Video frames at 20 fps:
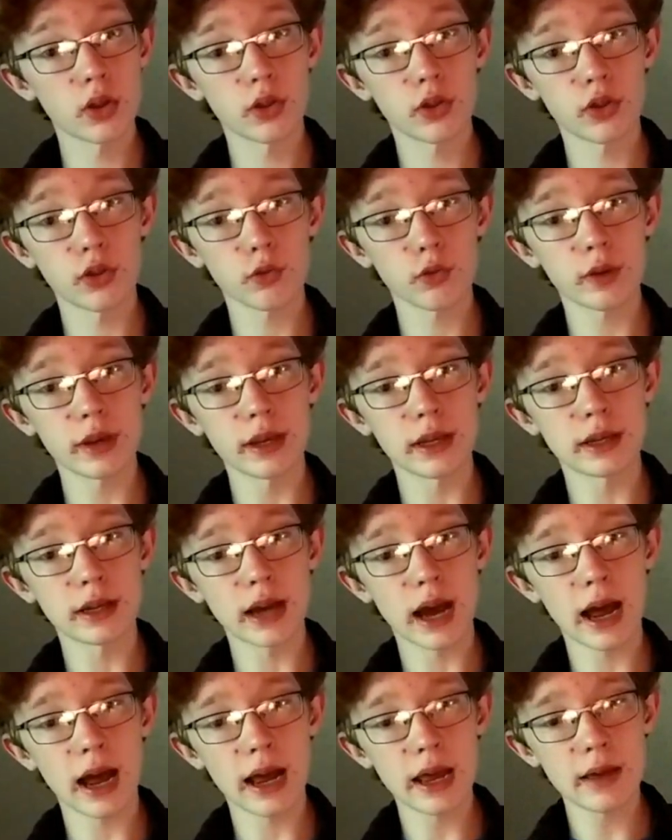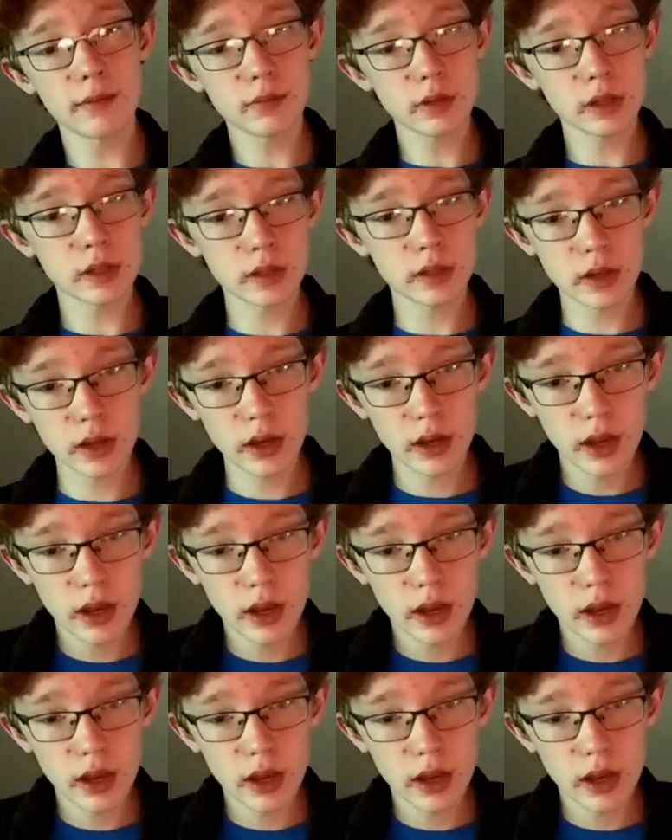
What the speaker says: 3 times.